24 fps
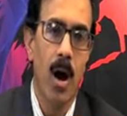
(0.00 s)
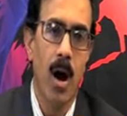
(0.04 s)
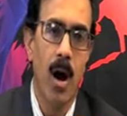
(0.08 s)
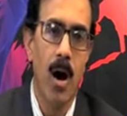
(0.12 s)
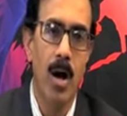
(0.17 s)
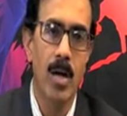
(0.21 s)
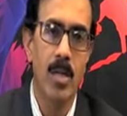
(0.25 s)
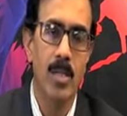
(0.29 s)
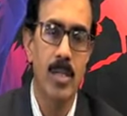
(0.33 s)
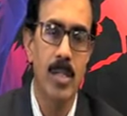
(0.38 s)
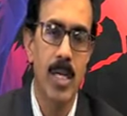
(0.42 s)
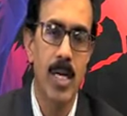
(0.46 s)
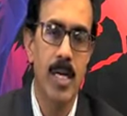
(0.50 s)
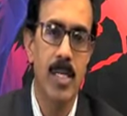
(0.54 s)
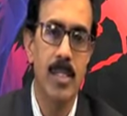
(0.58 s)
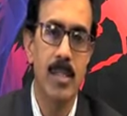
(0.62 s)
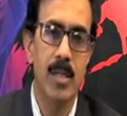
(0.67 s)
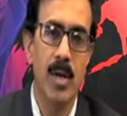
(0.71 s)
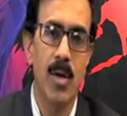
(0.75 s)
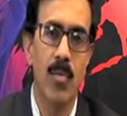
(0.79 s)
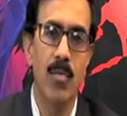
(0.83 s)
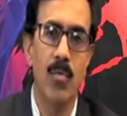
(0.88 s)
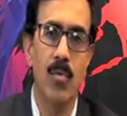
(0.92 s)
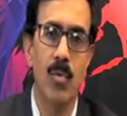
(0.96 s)
oxides
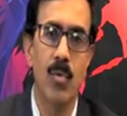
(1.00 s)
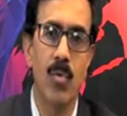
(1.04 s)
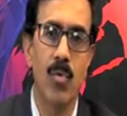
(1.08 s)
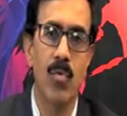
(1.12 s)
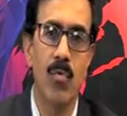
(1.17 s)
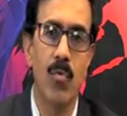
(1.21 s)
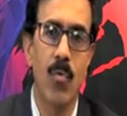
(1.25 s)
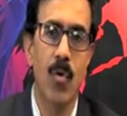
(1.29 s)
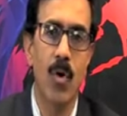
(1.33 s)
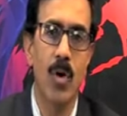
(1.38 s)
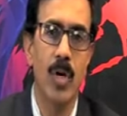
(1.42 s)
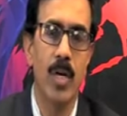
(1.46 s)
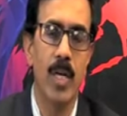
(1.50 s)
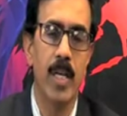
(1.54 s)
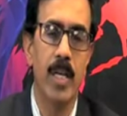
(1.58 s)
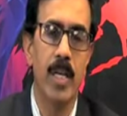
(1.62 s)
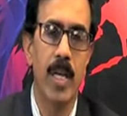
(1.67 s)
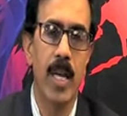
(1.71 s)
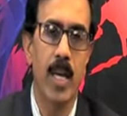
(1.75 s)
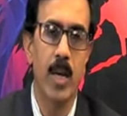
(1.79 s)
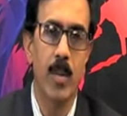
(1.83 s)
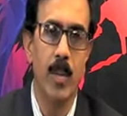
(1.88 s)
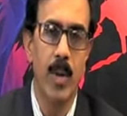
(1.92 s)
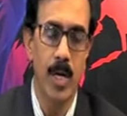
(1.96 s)
of group 14
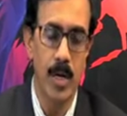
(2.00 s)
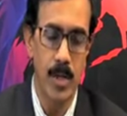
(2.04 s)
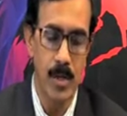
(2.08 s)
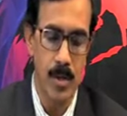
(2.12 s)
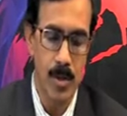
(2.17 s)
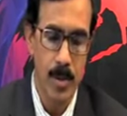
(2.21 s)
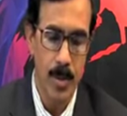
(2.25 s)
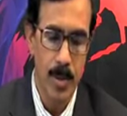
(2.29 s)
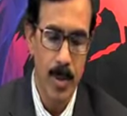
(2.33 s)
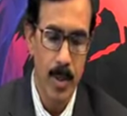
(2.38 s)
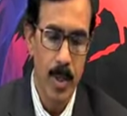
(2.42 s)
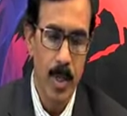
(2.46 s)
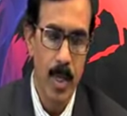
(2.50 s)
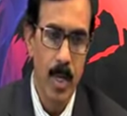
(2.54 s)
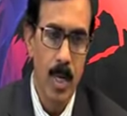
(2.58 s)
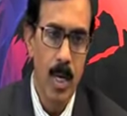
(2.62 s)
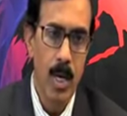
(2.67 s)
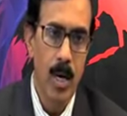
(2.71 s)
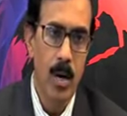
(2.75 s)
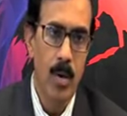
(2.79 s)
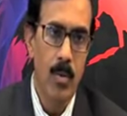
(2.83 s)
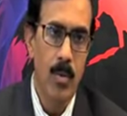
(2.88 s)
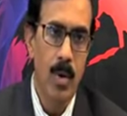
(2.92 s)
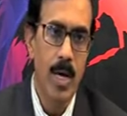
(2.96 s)
elements.
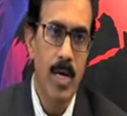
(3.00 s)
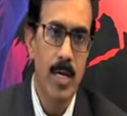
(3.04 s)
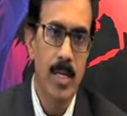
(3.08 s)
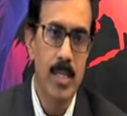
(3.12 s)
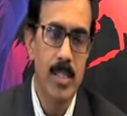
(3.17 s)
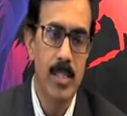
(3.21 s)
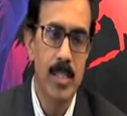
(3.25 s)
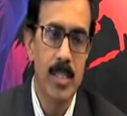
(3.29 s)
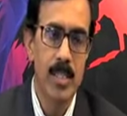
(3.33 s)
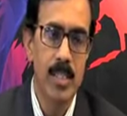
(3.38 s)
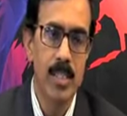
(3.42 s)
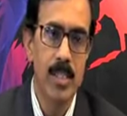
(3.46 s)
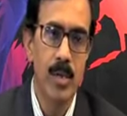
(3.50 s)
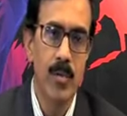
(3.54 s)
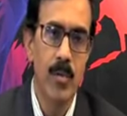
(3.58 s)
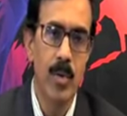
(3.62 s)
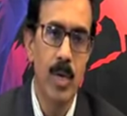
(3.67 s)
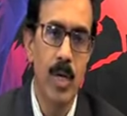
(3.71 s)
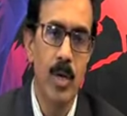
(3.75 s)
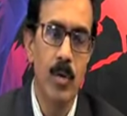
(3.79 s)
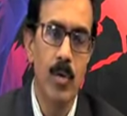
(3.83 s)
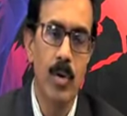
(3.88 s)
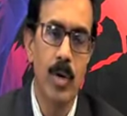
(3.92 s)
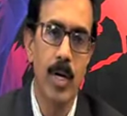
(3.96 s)
While discussing,
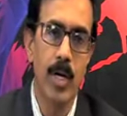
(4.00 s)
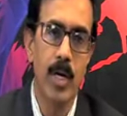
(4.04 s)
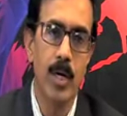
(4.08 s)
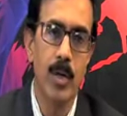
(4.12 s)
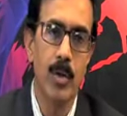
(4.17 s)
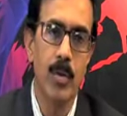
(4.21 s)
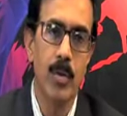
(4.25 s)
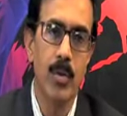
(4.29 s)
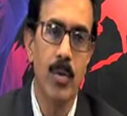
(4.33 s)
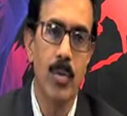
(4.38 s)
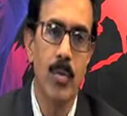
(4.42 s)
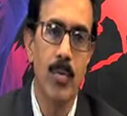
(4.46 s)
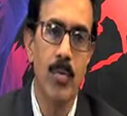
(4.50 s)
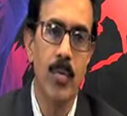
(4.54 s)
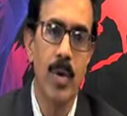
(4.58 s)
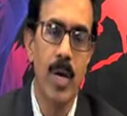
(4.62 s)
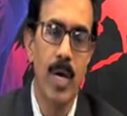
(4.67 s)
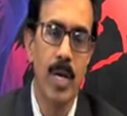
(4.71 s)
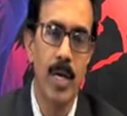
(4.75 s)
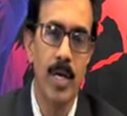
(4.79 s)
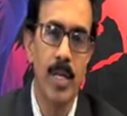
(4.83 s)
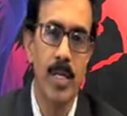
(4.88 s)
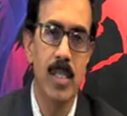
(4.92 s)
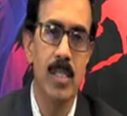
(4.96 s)
we looked into
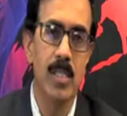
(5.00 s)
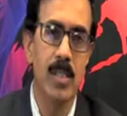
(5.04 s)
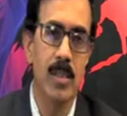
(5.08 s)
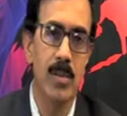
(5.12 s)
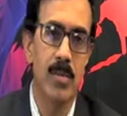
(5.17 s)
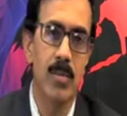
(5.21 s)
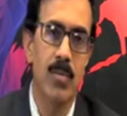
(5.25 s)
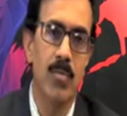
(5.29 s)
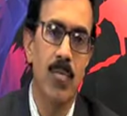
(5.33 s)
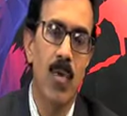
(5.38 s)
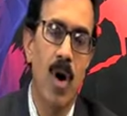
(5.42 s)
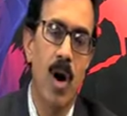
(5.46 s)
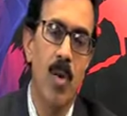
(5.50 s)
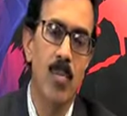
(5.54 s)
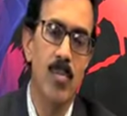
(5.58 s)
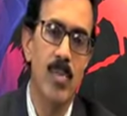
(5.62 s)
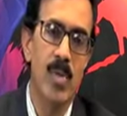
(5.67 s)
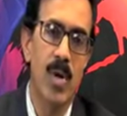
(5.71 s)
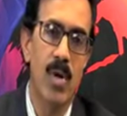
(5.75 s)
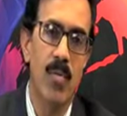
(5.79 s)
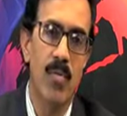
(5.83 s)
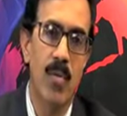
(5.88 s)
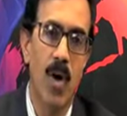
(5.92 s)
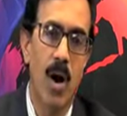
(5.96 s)
various
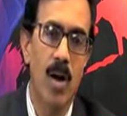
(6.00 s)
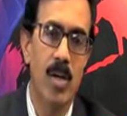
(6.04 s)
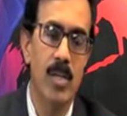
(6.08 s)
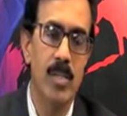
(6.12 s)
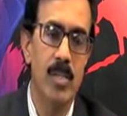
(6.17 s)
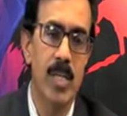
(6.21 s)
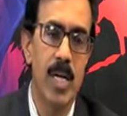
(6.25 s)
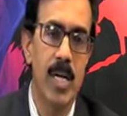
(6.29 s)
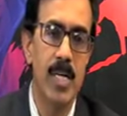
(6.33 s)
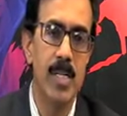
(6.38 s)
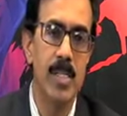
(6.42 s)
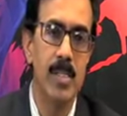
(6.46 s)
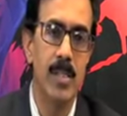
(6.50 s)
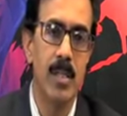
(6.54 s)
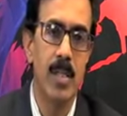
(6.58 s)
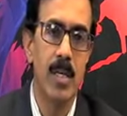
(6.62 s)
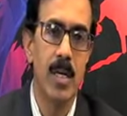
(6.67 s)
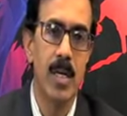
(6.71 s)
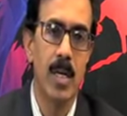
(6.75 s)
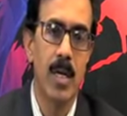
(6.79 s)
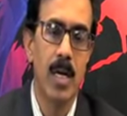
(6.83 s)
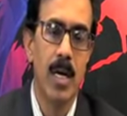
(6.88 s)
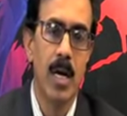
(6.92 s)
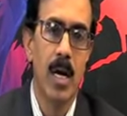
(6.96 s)
forms of oxides.
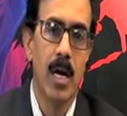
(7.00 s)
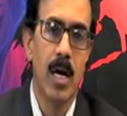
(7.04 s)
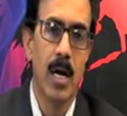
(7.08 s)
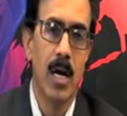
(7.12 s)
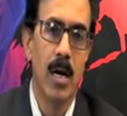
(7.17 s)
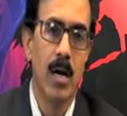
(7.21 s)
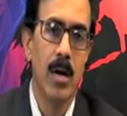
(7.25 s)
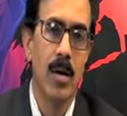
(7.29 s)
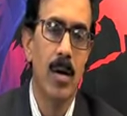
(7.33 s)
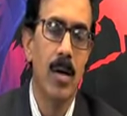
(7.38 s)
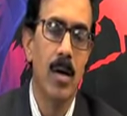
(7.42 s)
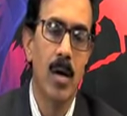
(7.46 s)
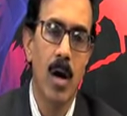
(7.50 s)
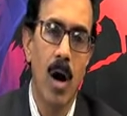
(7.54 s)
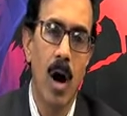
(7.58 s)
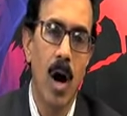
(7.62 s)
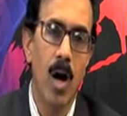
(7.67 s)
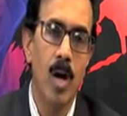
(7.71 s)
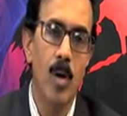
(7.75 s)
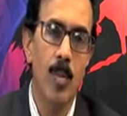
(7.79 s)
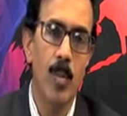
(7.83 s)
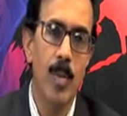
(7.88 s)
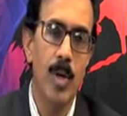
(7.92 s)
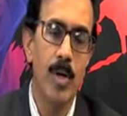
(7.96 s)

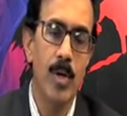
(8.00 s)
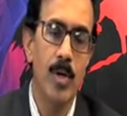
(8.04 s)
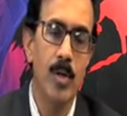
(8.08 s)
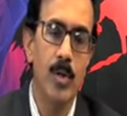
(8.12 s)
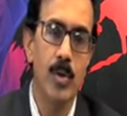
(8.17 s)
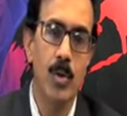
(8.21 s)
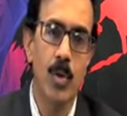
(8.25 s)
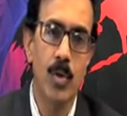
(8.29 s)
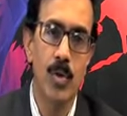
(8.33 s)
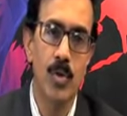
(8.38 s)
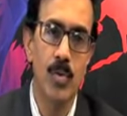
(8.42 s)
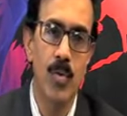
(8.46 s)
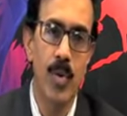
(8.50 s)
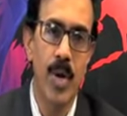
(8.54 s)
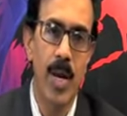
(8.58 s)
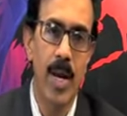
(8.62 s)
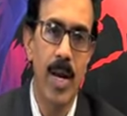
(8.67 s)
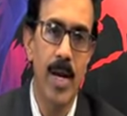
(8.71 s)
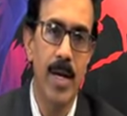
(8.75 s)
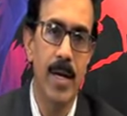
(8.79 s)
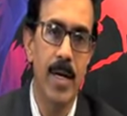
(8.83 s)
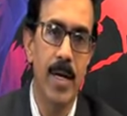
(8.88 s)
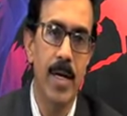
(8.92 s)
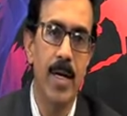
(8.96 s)
Carbon shows
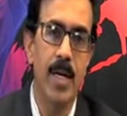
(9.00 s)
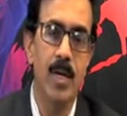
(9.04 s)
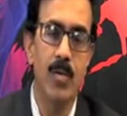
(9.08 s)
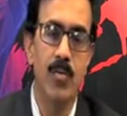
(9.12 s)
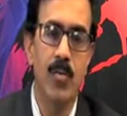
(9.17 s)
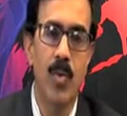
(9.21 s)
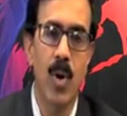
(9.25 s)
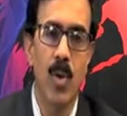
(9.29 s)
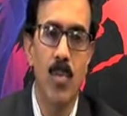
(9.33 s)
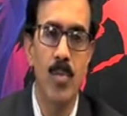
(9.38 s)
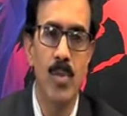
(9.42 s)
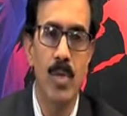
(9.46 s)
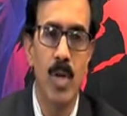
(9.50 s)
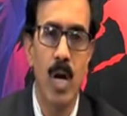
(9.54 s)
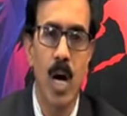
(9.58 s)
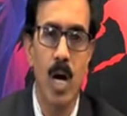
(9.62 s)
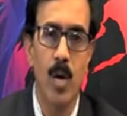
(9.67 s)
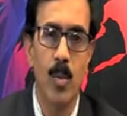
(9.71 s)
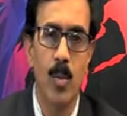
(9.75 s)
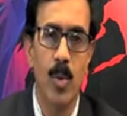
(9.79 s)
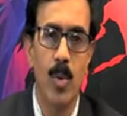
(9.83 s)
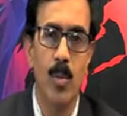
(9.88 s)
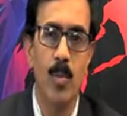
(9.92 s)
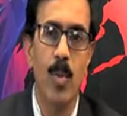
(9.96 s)
variety, it forms
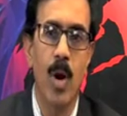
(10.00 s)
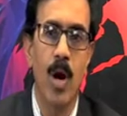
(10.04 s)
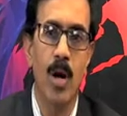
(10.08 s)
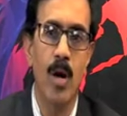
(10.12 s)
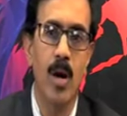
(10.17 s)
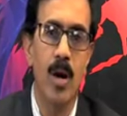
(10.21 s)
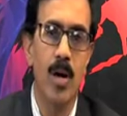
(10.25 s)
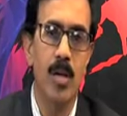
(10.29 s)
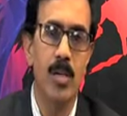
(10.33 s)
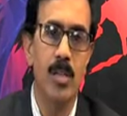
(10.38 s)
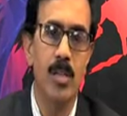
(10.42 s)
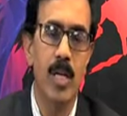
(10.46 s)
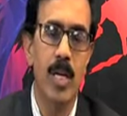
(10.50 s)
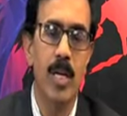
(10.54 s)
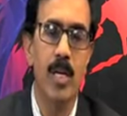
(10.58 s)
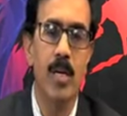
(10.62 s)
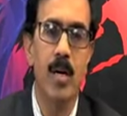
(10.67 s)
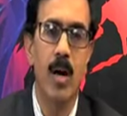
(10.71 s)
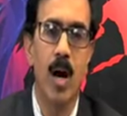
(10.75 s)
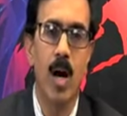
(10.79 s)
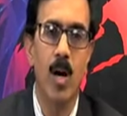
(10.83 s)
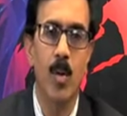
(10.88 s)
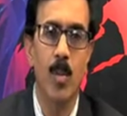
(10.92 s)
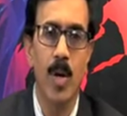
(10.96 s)
carbon monoxide,
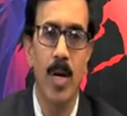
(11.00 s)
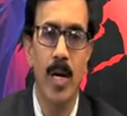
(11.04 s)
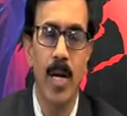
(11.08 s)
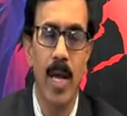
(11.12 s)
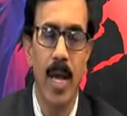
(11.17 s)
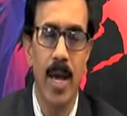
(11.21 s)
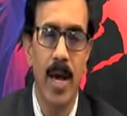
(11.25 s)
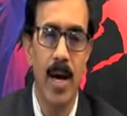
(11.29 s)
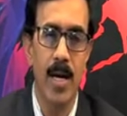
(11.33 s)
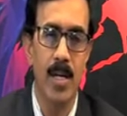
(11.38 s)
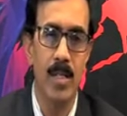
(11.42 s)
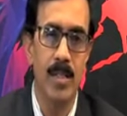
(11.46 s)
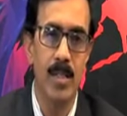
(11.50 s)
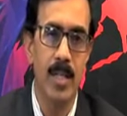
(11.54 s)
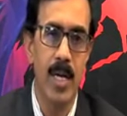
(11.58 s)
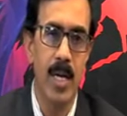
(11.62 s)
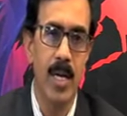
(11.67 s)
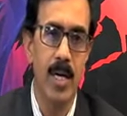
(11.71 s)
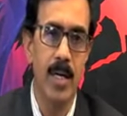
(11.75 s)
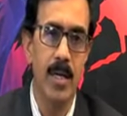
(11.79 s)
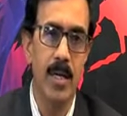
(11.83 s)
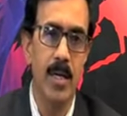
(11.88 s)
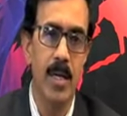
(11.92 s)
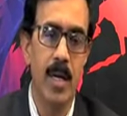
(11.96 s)
carbon
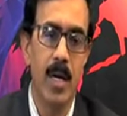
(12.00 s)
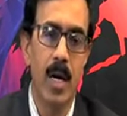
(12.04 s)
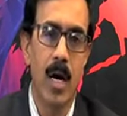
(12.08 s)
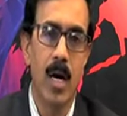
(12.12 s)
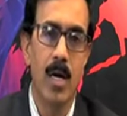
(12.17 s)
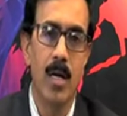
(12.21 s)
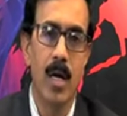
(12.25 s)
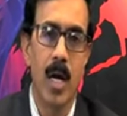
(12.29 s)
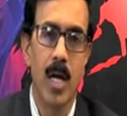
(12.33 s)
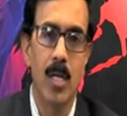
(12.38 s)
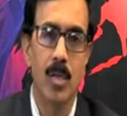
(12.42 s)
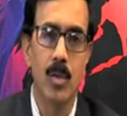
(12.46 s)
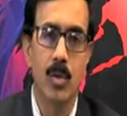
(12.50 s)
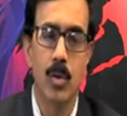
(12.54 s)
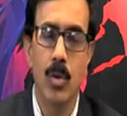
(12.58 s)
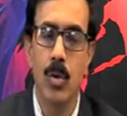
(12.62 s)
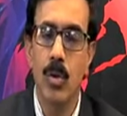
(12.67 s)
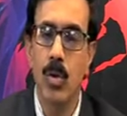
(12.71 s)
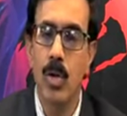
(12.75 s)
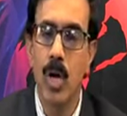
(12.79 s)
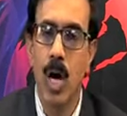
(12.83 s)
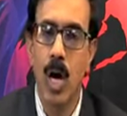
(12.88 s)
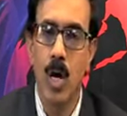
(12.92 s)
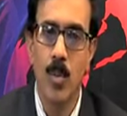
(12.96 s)
dioxide and also
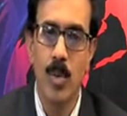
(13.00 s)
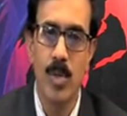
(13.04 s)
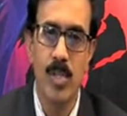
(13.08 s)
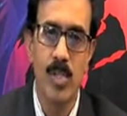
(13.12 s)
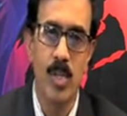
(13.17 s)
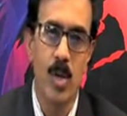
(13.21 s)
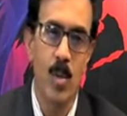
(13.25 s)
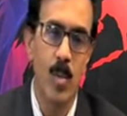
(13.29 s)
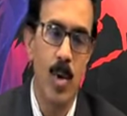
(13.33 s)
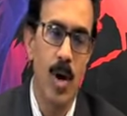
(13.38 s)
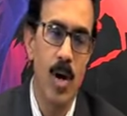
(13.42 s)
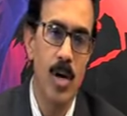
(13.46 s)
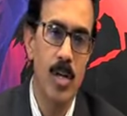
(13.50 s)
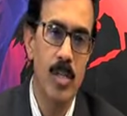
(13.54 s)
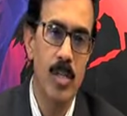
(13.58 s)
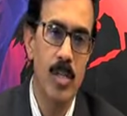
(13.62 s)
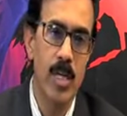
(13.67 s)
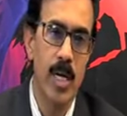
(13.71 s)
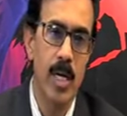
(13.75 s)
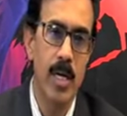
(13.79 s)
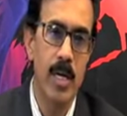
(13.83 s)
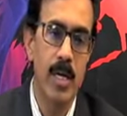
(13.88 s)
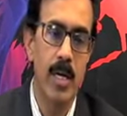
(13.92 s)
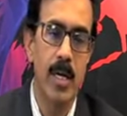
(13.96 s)
carbon
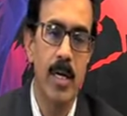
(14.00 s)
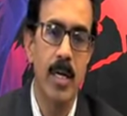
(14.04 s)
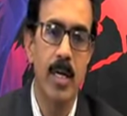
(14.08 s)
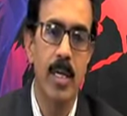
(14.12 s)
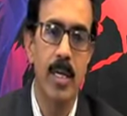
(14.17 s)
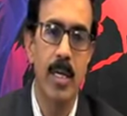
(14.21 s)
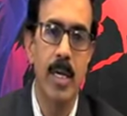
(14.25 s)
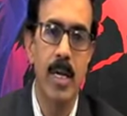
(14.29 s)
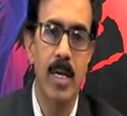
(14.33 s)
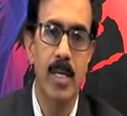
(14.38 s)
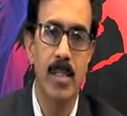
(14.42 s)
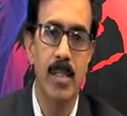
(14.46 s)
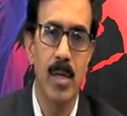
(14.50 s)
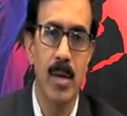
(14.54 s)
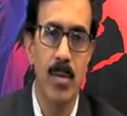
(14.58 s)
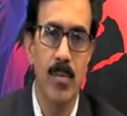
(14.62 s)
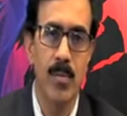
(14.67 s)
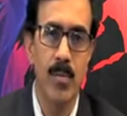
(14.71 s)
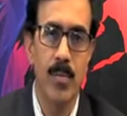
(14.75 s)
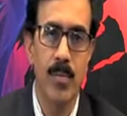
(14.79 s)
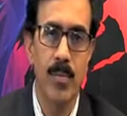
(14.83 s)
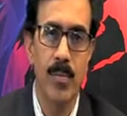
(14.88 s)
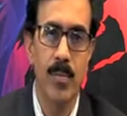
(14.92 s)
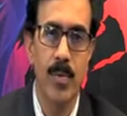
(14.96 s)
suboxide. In case of